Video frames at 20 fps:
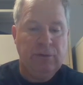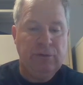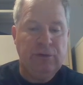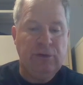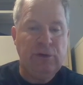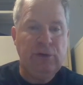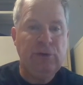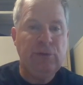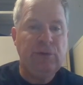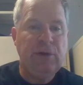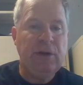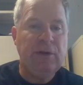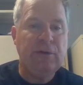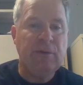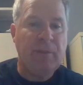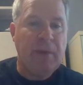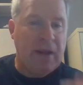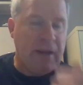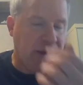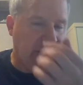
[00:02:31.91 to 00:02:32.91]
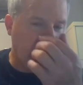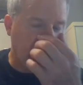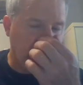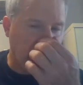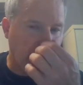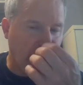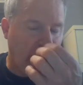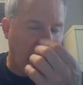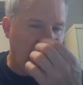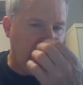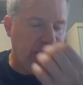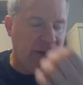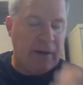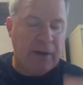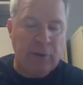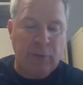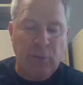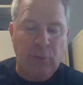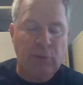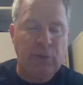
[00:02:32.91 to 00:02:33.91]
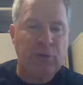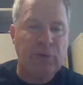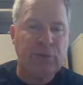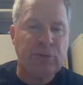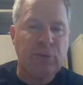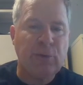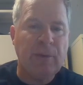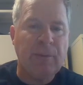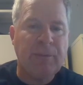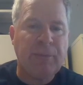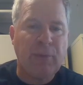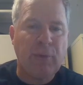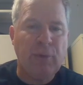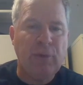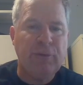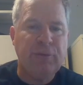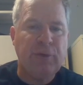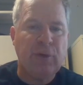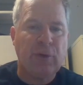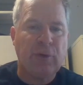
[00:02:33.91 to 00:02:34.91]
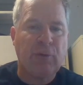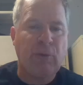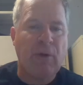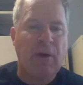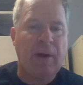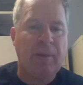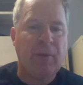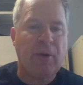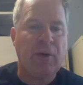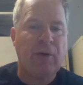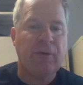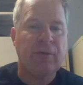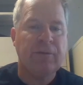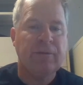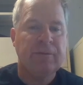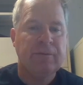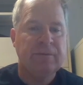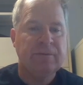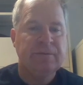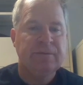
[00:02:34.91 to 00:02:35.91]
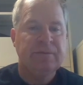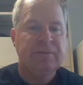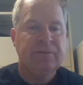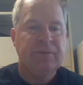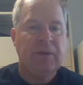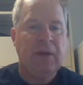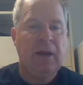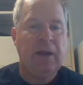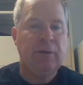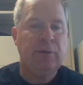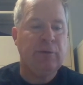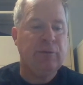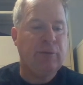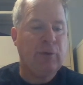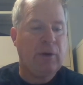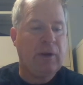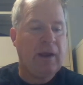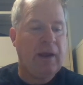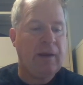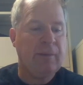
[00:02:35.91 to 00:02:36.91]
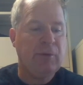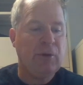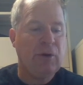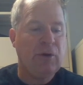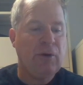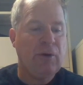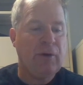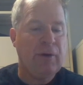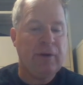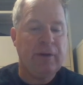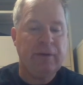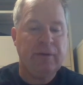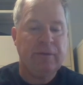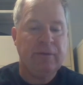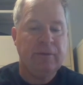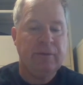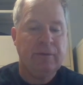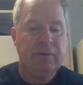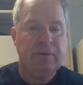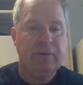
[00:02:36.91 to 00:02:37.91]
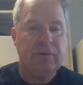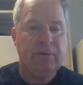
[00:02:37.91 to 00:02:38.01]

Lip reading: do you need to make in your writing in order to improve your grammar and your vocabulary